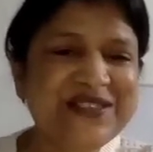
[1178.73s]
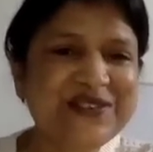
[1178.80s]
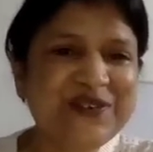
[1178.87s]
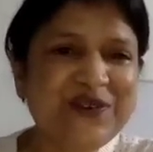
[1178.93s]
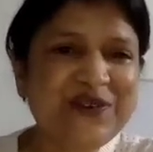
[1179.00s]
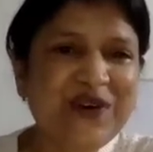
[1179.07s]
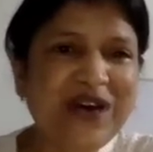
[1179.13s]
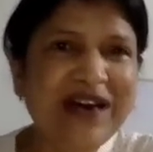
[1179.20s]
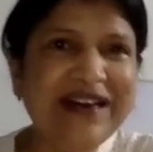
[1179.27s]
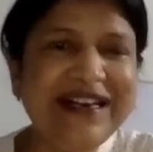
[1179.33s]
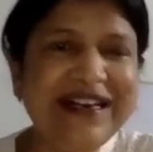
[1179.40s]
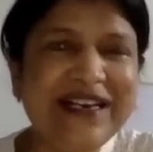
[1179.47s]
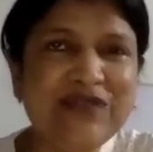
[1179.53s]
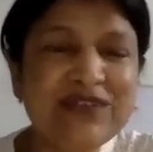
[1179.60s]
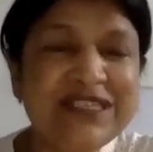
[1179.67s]
So
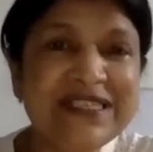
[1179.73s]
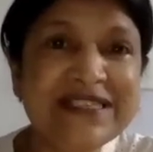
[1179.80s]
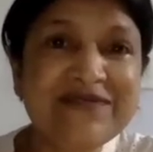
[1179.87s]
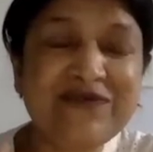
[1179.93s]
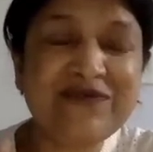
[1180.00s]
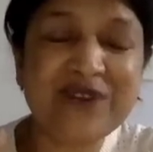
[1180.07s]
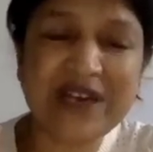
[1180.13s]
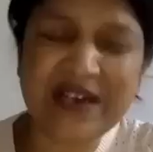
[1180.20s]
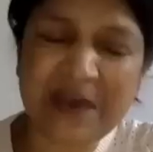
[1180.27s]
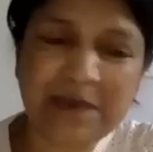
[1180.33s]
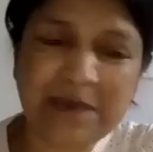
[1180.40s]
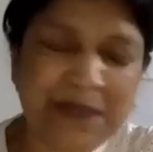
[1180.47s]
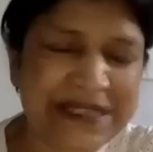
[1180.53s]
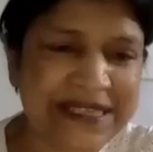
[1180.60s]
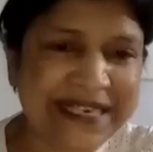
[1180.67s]
it was
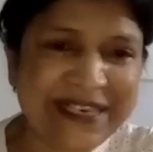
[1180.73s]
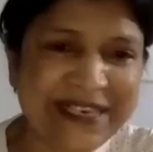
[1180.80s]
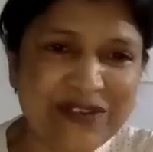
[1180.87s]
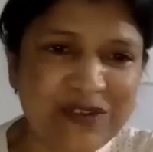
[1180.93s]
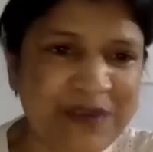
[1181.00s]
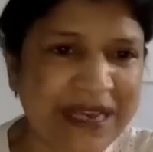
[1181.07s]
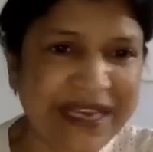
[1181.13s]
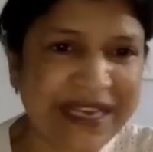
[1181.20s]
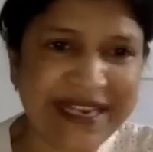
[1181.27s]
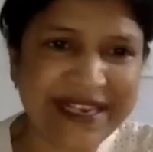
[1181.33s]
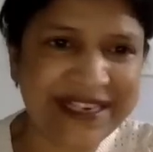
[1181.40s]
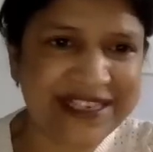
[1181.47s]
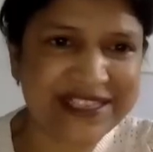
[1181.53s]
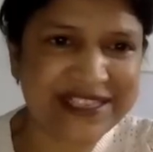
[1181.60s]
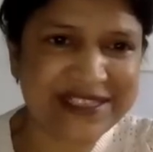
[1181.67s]
compulsory to speak in
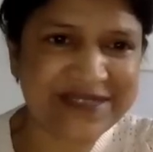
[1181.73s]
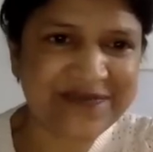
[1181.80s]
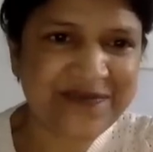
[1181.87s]
English.